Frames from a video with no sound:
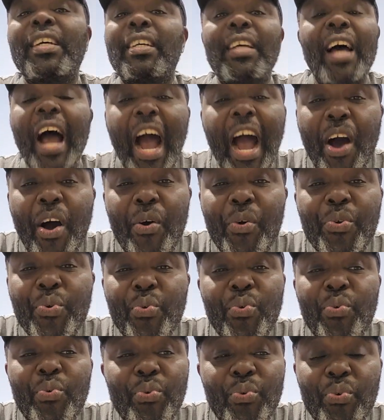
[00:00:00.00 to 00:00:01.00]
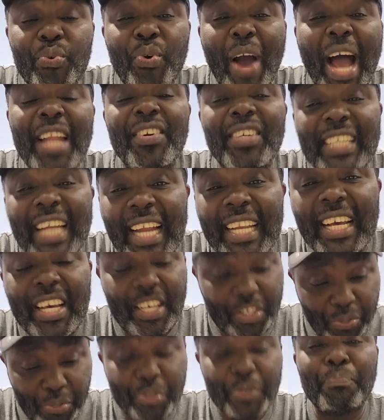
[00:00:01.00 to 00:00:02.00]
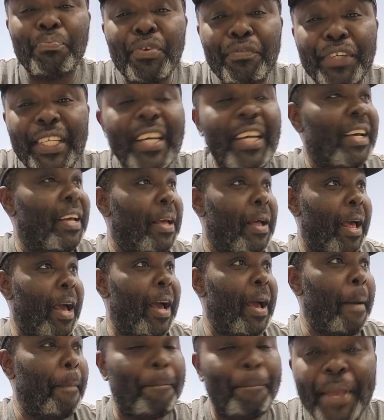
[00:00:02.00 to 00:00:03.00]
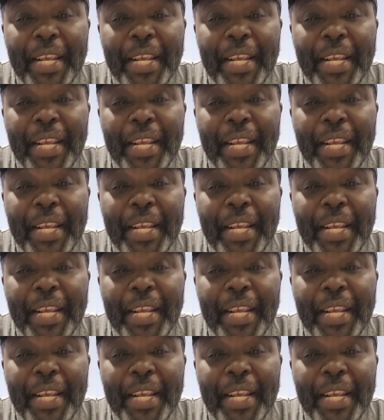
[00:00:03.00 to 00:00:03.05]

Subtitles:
How you handle that, you should prove it.